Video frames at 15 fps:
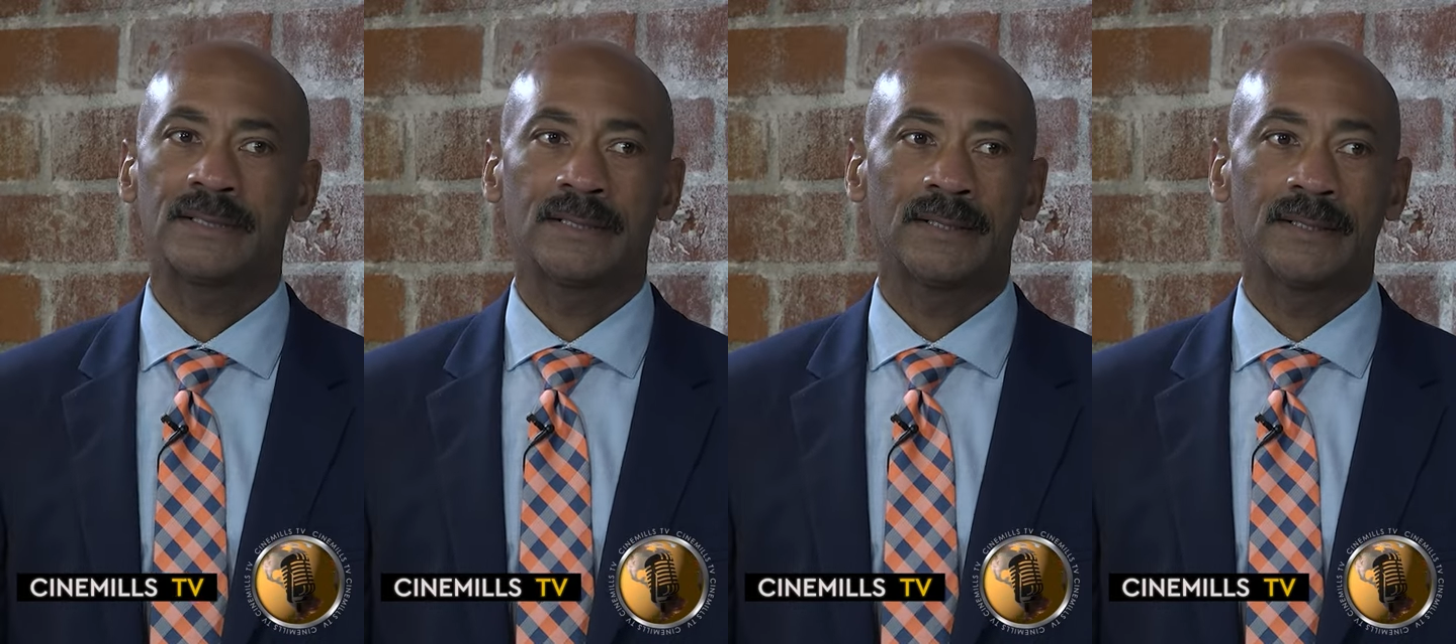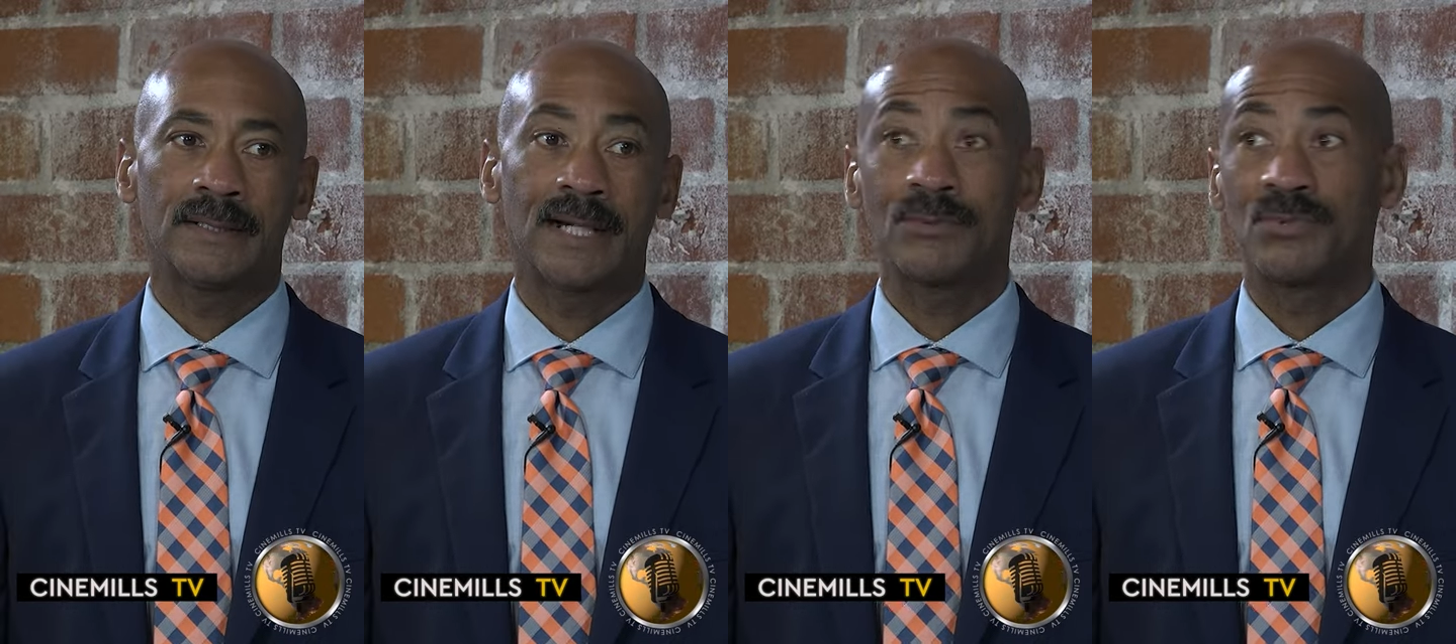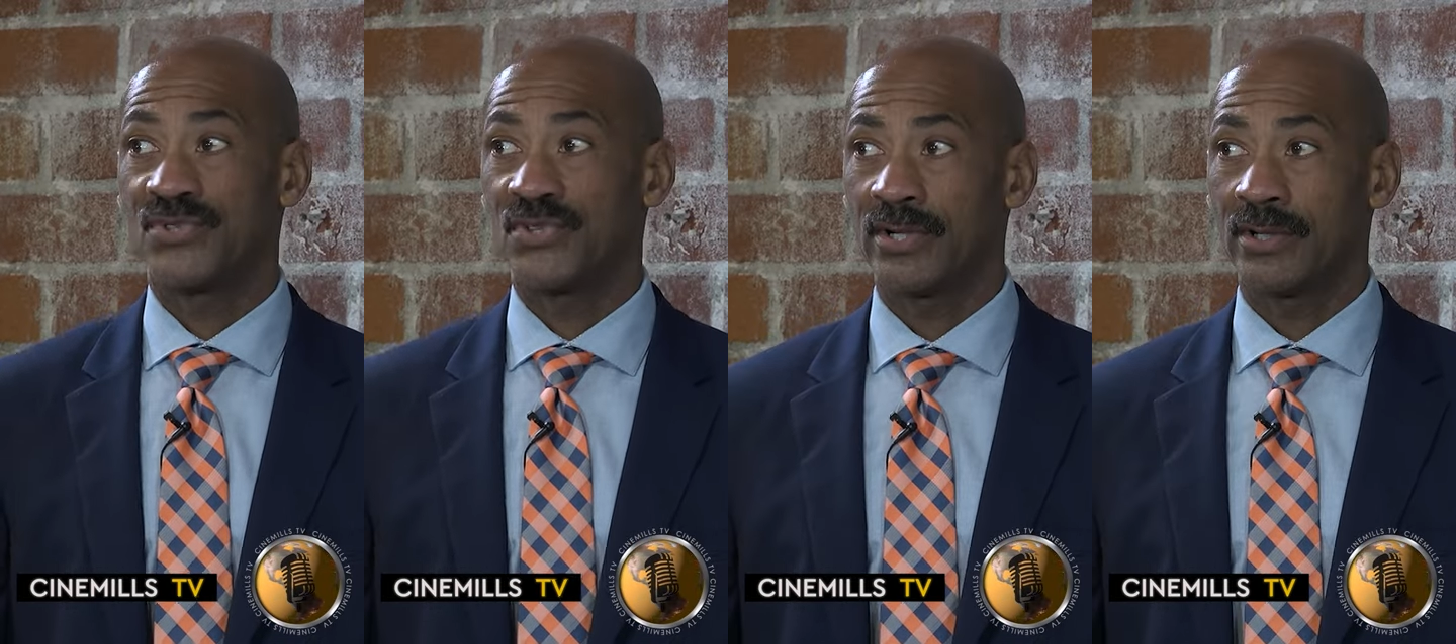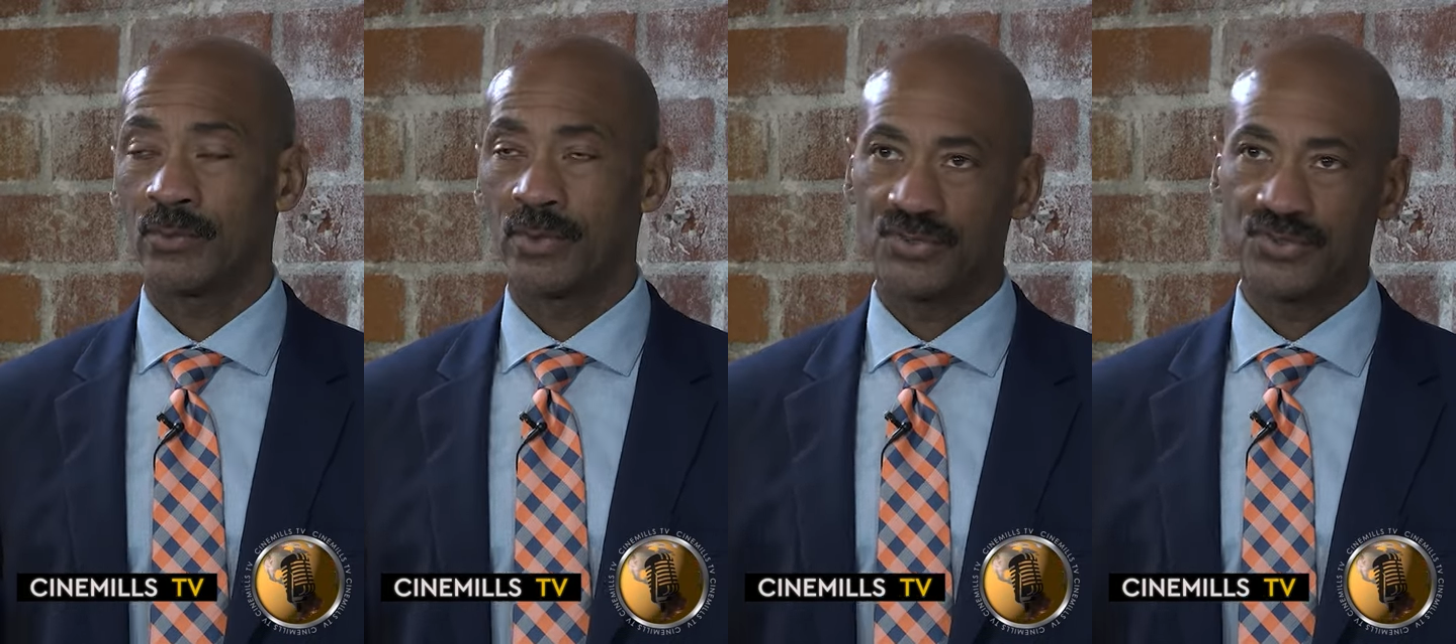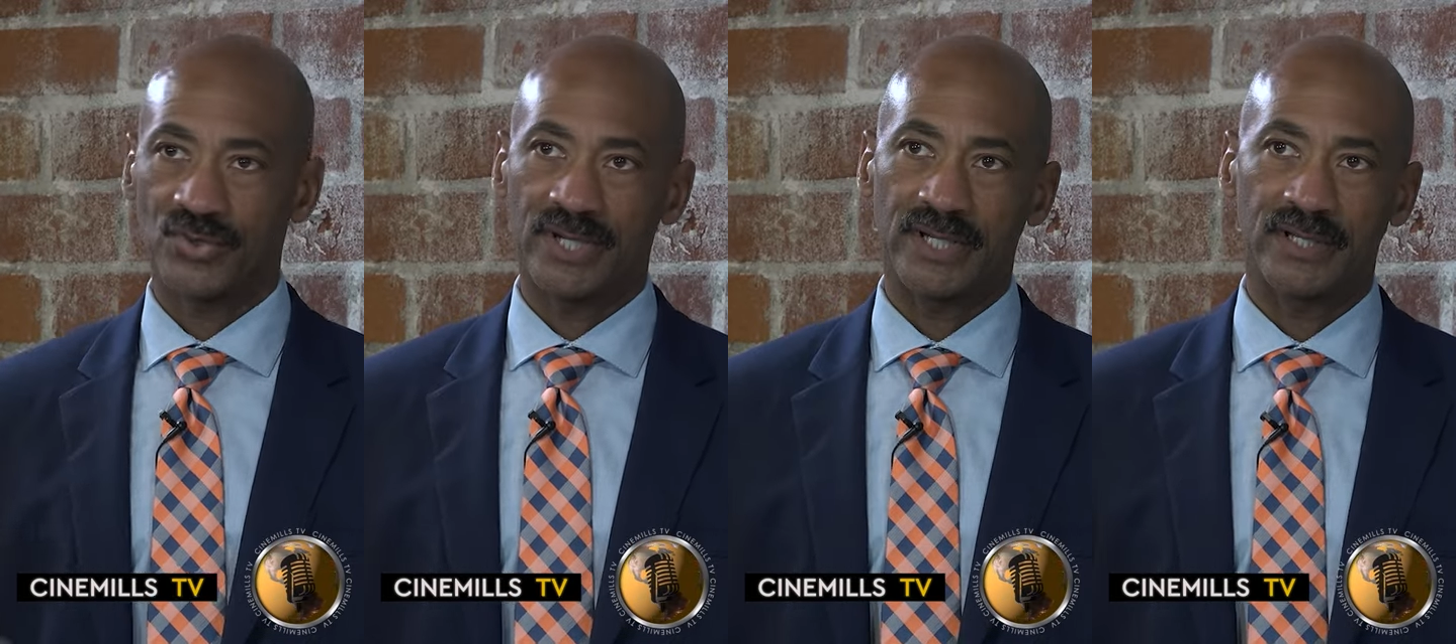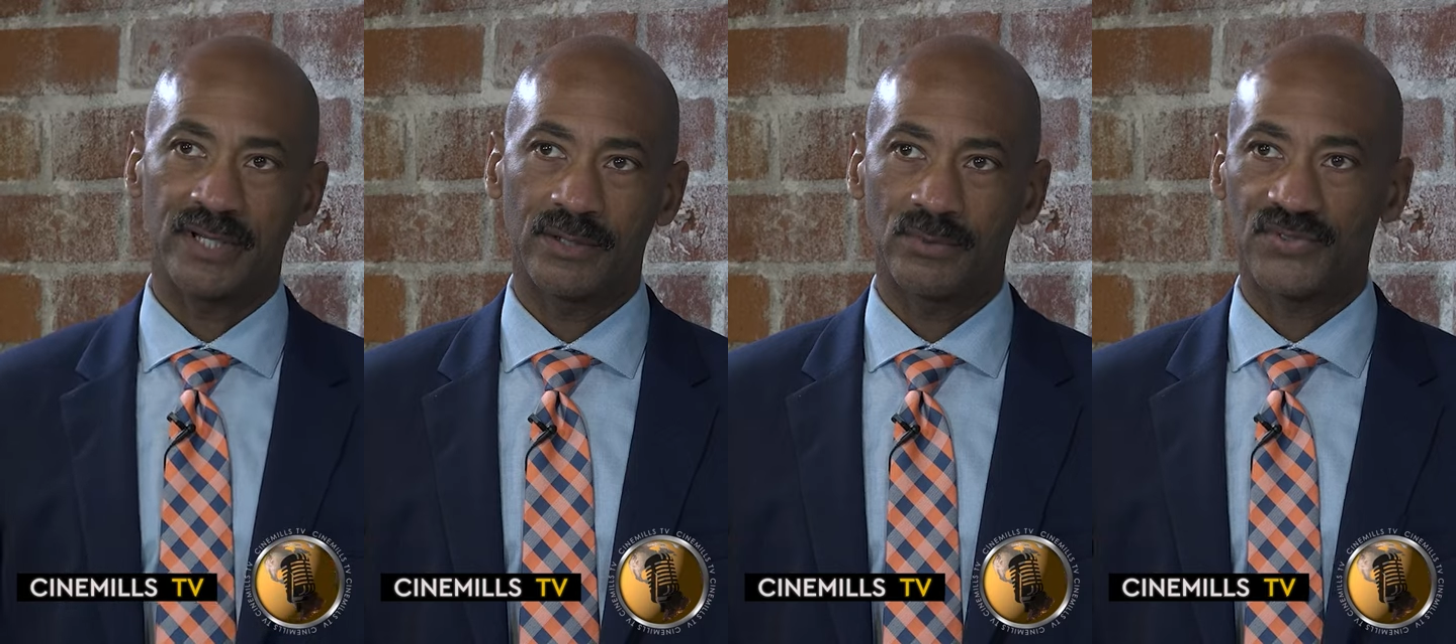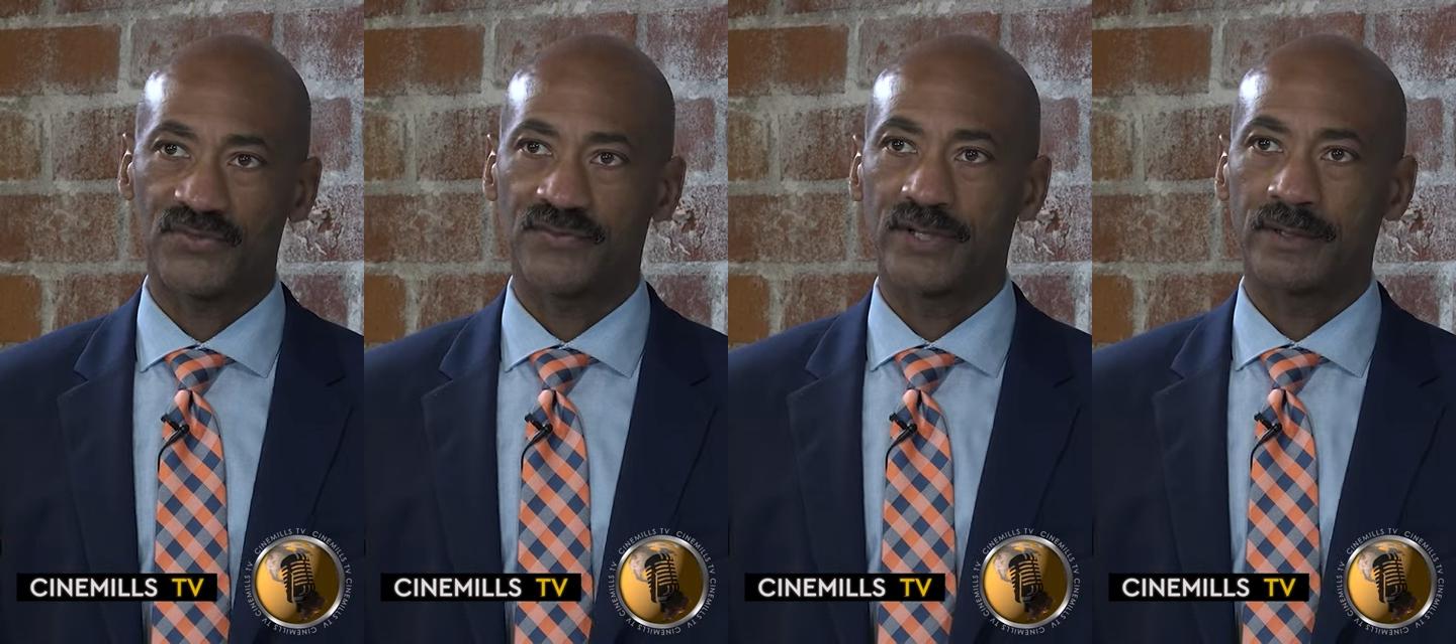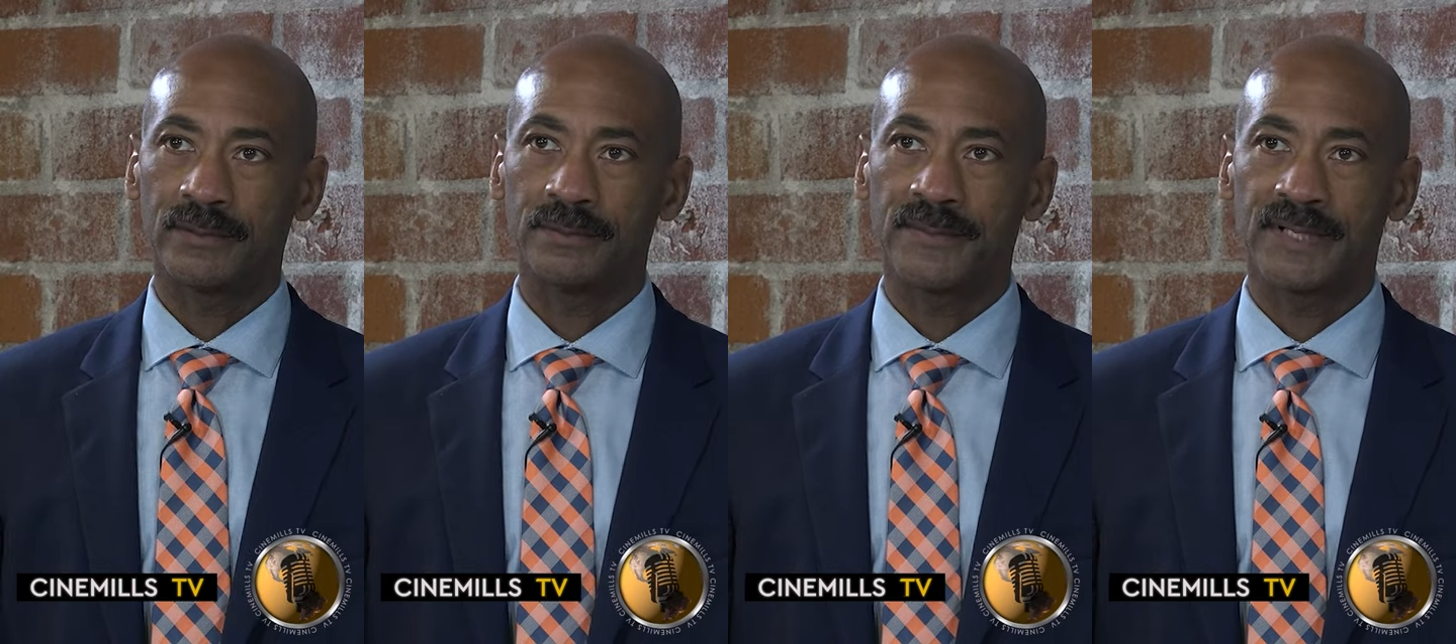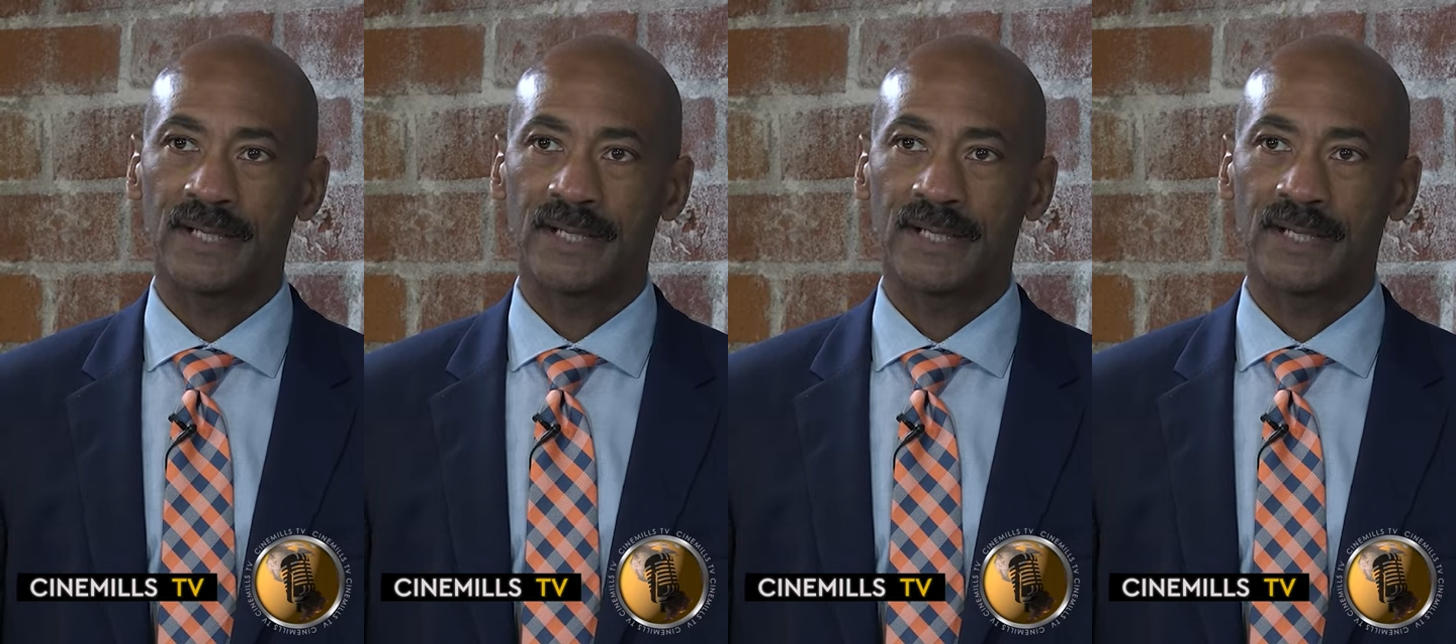I was there when Training Day was filmed.